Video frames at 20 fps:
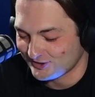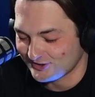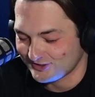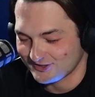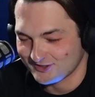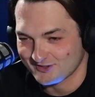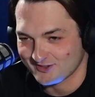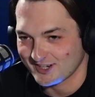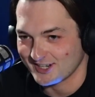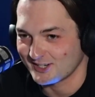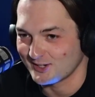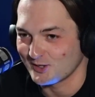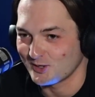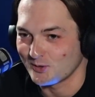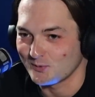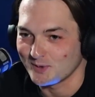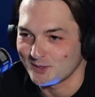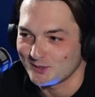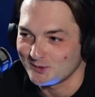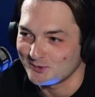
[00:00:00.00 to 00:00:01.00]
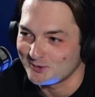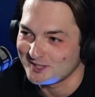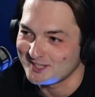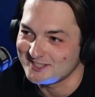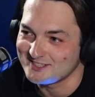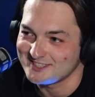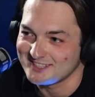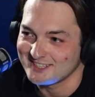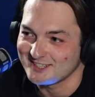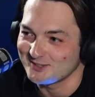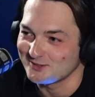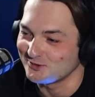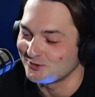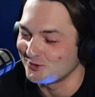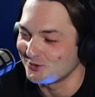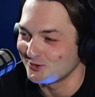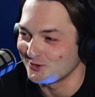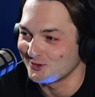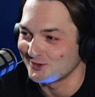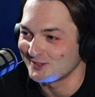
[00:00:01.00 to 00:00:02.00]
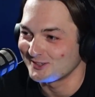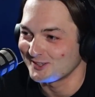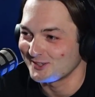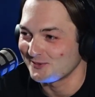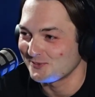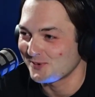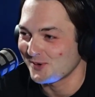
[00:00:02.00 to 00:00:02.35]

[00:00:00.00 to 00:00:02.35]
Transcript: straight down the middle, easy. You'll